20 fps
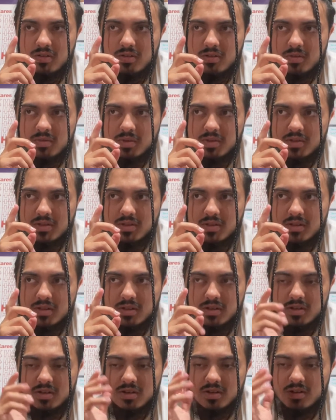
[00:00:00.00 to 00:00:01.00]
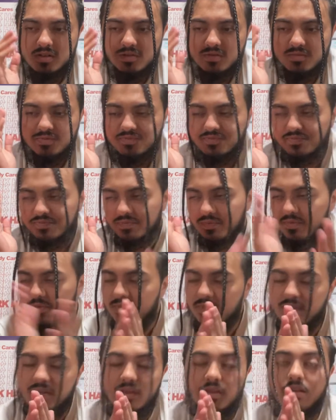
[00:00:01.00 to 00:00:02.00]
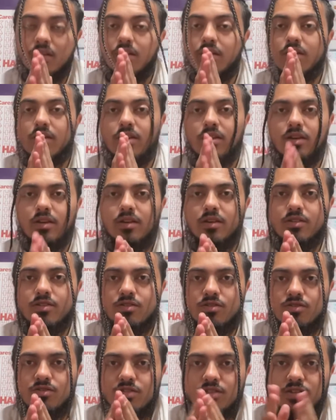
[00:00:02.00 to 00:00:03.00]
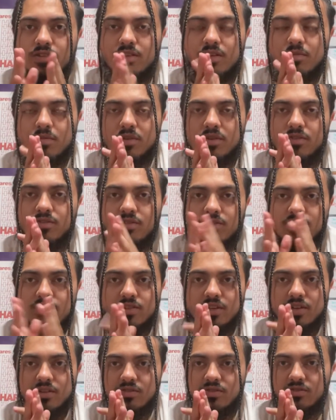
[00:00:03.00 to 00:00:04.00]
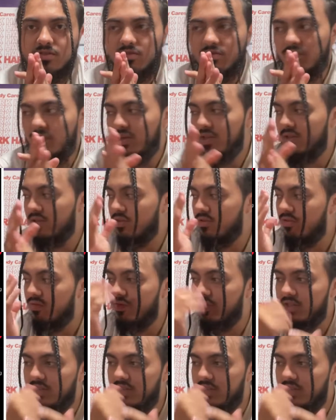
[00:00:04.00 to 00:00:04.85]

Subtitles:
Let's say, oh. Yeah, so you see the thumbnail, you see the title, so we about to go over these